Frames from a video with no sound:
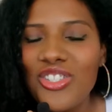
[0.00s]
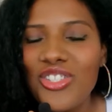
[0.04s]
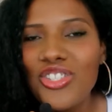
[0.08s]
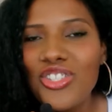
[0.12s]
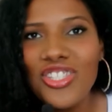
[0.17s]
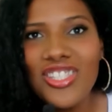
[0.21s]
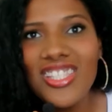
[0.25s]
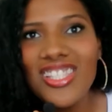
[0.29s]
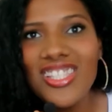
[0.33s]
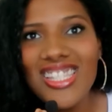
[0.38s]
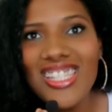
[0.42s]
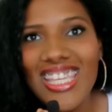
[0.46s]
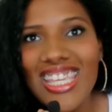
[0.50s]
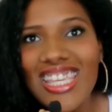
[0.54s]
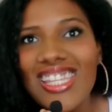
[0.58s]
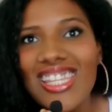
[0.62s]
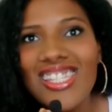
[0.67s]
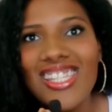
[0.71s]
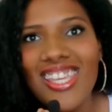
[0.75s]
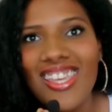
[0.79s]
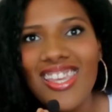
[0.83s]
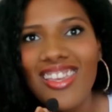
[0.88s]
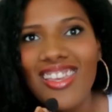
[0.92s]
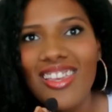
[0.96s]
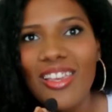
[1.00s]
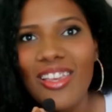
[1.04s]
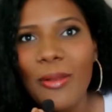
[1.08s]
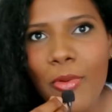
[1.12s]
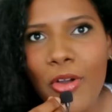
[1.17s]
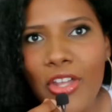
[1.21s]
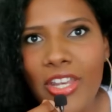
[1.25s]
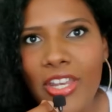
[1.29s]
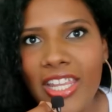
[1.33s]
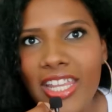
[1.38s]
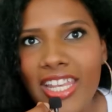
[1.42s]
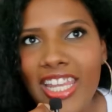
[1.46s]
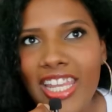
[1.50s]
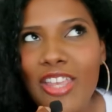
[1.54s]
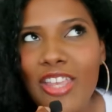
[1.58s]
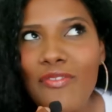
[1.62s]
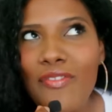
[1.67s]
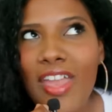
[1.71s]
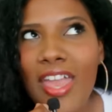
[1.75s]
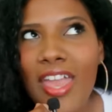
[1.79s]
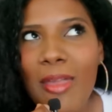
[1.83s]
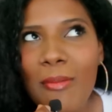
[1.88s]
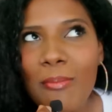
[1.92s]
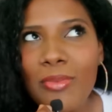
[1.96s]
She's just eating. Think about it.
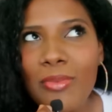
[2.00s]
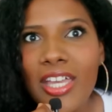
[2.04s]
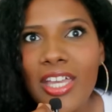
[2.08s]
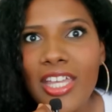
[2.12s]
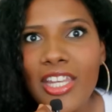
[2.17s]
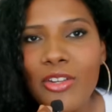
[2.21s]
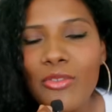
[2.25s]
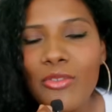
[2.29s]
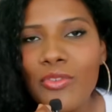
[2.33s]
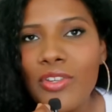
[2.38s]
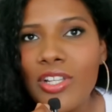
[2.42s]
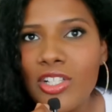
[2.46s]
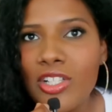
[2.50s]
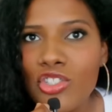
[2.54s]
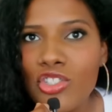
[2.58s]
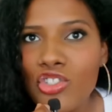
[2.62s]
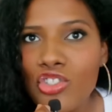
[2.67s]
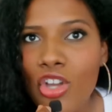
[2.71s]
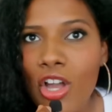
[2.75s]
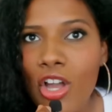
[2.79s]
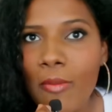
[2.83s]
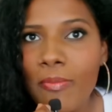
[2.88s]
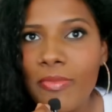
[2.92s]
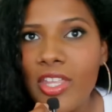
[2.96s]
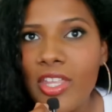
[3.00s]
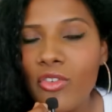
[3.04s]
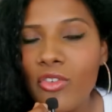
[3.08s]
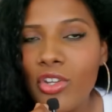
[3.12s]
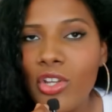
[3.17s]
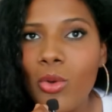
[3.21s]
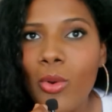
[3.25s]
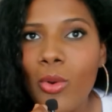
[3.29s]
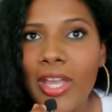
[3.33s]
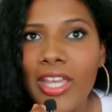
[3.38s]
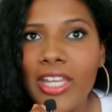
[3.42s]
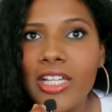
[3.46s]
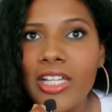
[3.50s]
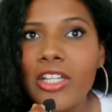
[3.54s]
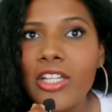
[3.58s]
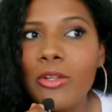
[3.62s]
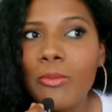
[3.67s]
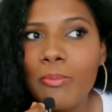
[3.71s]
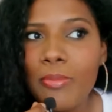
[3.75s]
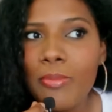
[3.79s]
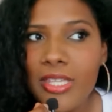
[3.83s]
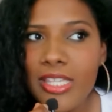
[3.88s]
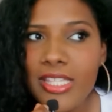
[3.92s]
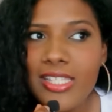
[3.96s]
If Amber had a real job that required her
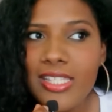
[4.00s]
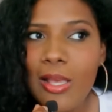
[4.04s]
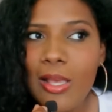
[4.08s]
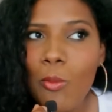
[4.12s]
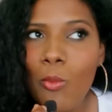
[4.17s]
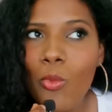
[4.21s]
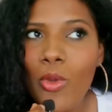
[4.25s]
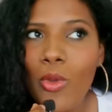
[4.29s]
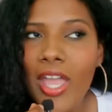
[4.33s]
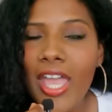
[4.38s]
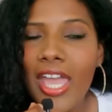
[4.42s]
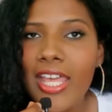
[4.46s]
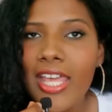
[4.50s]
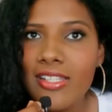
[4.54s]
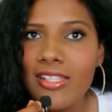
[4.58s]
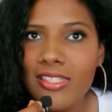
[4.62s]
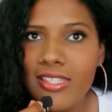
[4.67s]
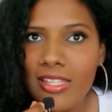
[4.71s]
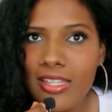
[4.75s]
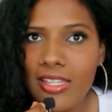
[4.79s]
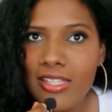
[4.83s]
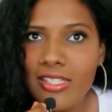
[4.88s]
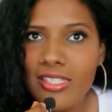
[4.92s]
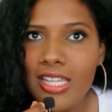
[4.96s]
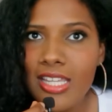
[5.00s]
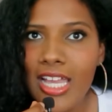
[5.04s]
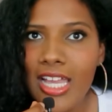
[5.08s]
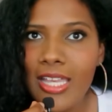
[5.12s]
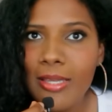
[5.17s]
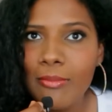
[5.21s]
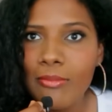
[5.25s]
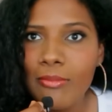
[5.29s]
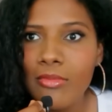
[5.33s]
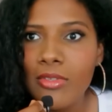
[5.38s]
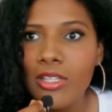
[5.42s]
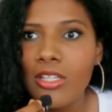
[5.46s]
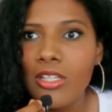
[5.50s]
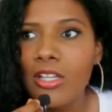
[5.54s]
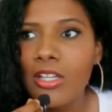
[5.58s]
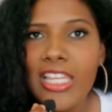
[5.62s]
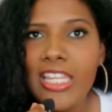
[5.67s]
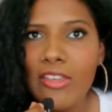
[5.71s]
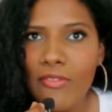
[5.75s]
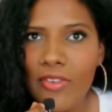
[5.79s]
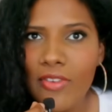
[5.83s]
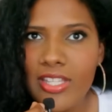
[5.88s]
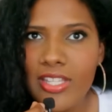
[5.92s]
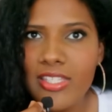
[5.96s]
to be somewhere at a certain time, then
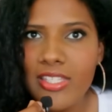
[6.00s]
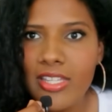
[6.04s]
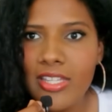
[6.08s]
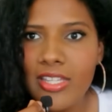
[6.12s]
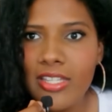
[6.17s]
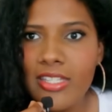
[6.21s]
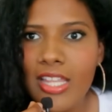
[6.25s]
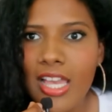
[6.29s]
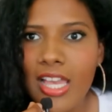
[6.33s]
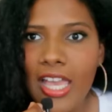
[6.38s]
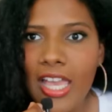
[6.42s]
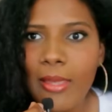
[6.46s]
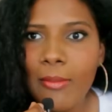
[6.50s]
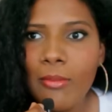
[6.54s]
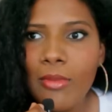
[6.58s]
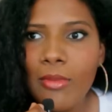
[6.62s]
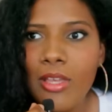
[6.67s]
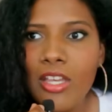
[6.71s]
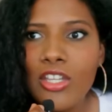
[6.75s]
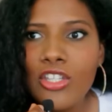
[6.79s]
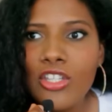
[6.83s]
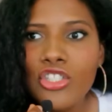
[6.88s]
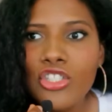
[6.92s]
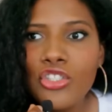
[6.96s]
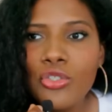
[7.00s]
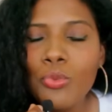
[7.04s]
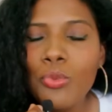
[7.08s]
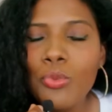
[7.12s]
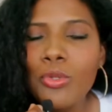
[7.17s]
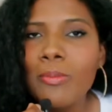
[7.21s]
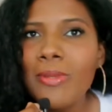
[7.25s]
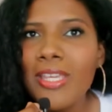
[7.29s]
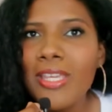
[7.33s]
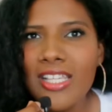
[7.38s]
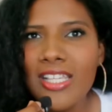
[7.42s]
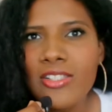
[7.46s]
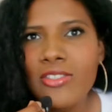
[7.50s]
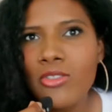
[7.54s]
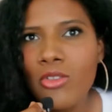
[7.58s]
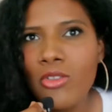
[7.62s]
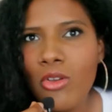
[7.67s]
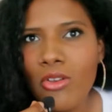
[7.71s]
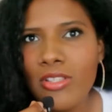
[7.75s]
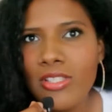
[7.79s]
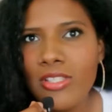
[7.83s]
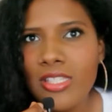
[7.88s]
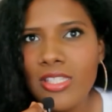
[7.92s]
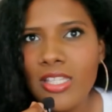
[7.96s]
leave at a certain time, she would be
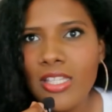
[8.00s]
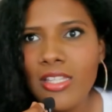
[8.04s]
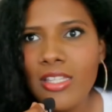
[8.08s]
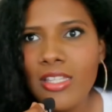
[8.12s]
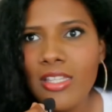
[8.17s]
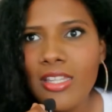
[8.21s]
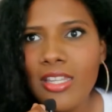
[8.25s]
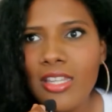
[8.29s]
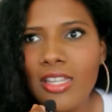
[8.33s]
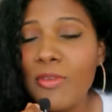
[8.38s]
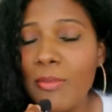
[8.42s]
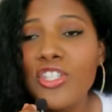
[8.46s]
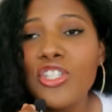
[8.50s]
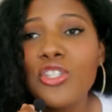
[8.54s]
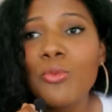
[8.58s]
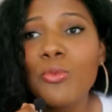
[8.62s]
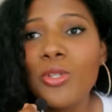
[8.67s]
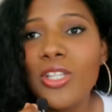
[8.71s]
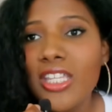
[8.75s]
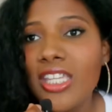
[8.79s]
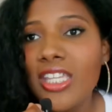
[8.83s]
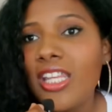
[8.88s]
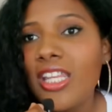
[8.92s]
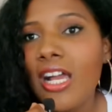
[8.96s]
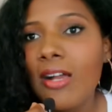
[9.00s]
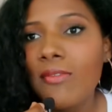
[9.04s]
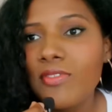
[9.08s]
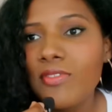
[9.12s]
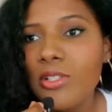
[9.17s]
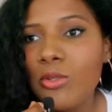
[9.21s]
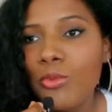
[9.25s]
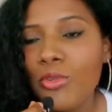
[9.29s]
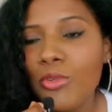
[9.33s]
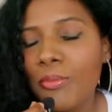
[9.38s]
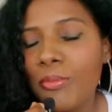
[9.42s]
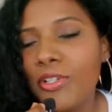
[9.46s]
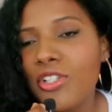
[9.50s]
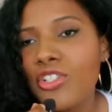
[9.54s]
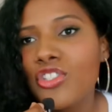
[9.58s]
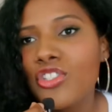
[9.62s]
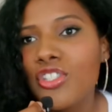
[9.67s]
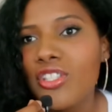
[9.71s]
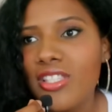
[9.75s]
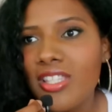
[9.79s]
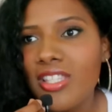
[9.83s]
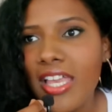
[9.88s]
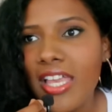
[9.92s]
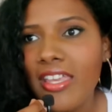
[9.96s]
exhausted. Maybe she would eat after work because
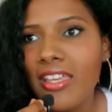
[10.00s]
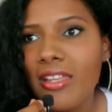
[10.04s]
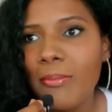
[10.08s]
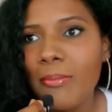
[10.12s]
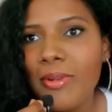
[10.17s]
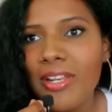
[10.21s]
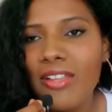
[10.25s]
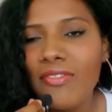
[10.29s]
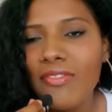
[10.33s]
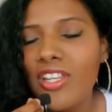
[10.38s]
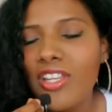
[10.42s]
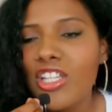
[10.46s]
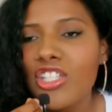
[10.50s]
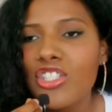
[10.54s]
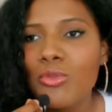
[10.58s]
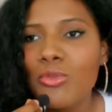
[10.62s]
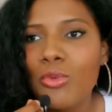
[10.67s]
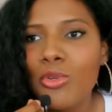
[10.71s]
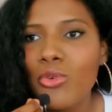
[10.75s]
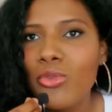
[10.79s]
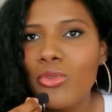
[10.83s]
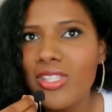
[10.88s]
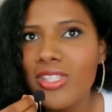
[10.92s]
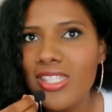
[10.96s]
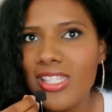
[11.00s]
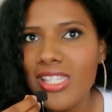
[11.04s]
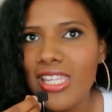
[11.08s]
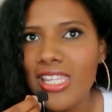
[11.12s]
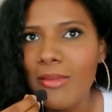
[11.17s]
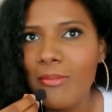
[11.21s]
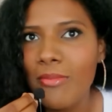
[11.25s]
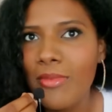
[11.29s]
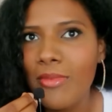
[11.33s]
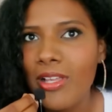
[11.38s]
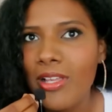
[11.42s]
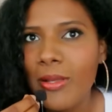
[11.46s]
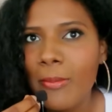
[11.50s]
she's tired, but after that she would go and sleep.